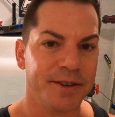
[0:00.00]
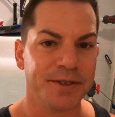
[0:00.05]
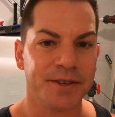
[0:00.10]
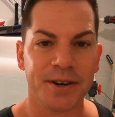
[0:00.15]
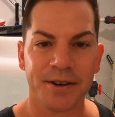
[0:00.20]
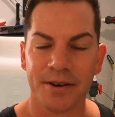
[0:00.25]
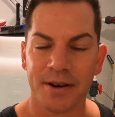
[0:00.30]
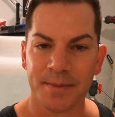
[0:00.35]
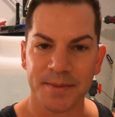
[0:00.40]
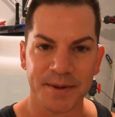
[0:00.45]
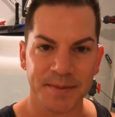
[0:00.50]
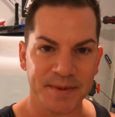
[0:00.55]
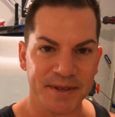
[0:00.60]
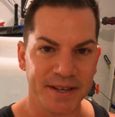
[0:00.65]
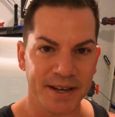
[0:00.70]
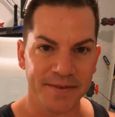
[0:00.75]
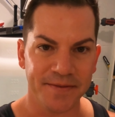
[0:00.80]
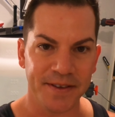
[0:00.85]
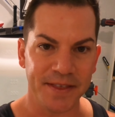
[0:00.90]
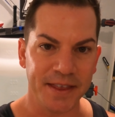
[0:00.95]
gonna stir up some
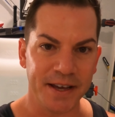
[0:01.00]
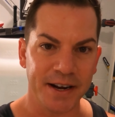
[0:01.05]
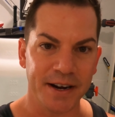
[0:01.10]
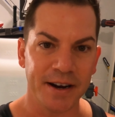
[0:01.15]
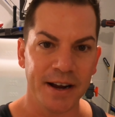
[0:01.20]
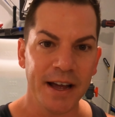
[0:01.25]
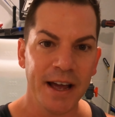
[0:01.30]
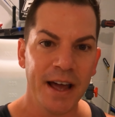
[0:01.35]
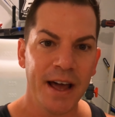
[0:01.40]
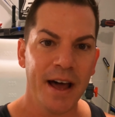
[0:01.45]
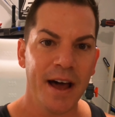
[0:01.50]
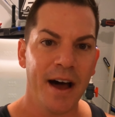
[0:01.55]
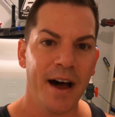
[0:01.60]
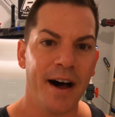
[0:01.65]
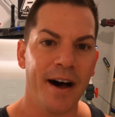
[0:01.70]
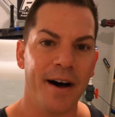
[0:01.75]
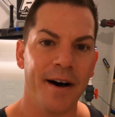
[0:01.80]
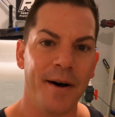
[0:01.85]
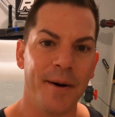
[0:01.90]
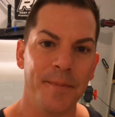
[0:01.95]
stuff in there,
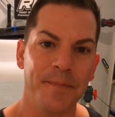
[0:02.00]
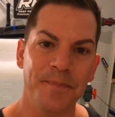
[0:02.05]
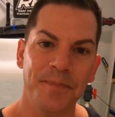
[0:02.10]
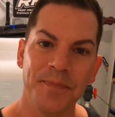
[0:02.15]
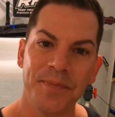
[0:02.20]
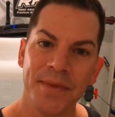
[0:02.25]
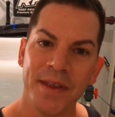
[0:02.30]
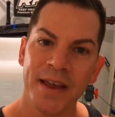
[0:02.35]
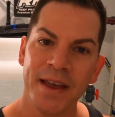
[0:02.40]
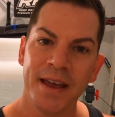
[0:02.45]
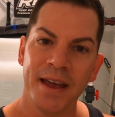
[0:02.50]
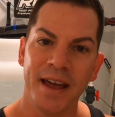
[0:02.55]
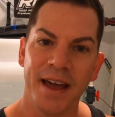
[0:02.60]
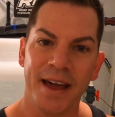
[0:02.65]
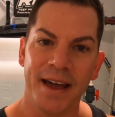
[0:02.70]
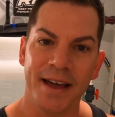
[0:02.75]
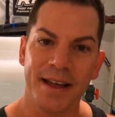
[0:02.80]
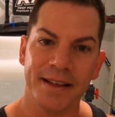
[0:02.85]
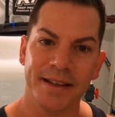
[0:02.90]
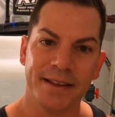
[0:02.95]

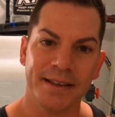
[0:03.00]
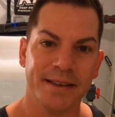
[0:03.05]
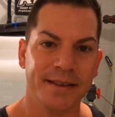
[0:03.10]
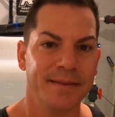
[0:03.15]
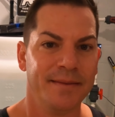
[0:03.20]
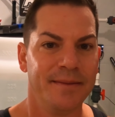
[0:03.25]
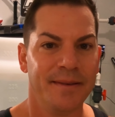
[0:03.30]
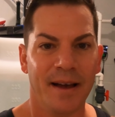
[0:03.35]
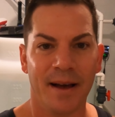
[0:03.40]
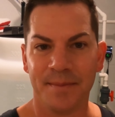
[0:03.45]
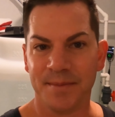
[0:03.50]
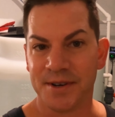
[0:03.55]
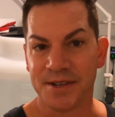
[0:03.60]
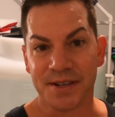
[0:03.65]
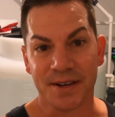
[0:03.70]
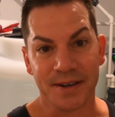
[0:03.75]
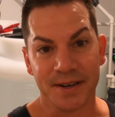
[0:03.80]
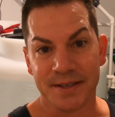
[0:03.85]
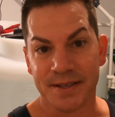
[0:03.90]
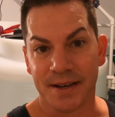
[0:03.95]
and I'm
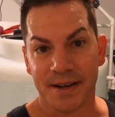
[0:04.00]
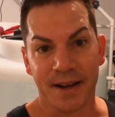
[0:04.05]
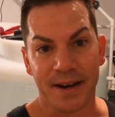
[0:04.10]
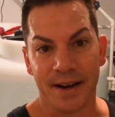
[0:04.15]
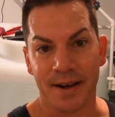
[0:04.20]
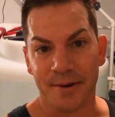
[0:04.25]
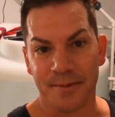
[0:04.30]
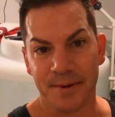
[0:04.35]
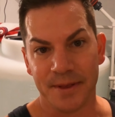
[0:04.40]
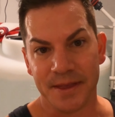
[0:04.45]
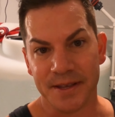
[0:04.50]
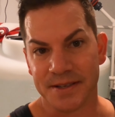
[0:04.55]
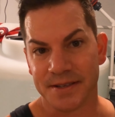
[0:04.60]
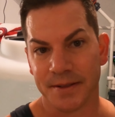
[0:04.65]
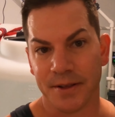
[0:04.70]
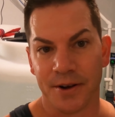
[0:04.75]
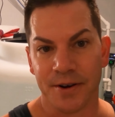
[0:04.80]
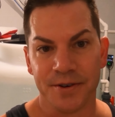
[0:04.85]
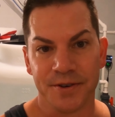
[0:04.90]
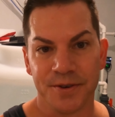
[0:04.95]
just gonna suck it out with
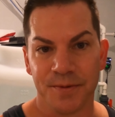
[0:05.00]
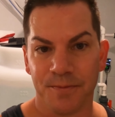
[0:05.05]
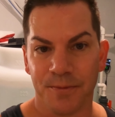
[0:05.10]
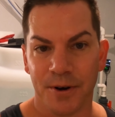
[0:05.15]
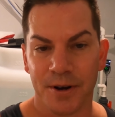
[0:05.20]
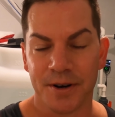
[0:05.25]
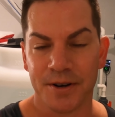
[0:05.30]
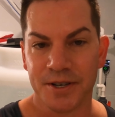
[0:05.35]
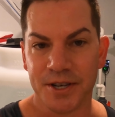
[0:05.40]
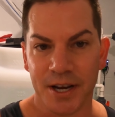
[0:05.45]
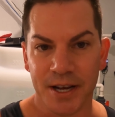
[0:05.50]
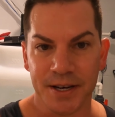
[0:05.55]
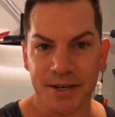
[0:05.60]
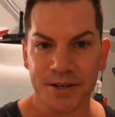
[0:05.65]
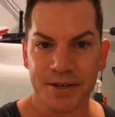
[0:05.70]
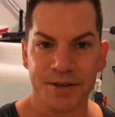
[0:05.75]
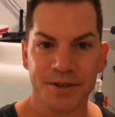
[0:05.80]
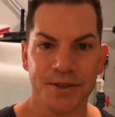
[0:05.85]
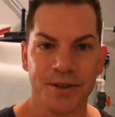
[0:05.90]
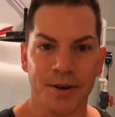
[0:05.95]
this large water
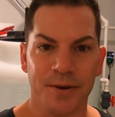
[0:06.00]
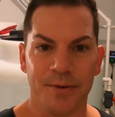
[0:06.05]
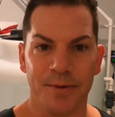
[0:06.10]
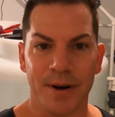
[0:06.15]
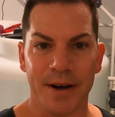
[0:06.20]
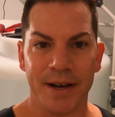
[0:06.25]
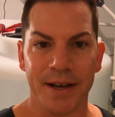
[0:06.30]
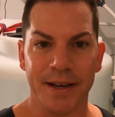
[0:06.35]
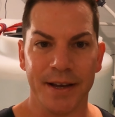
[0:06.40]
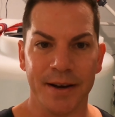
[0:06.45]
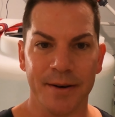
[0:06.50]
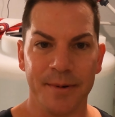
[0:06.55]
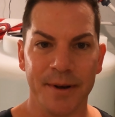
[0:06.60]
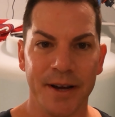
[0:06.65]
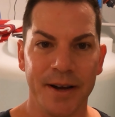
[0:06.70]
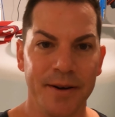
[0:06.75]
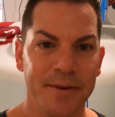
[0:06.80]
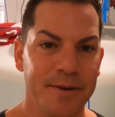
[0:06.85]
change. So here we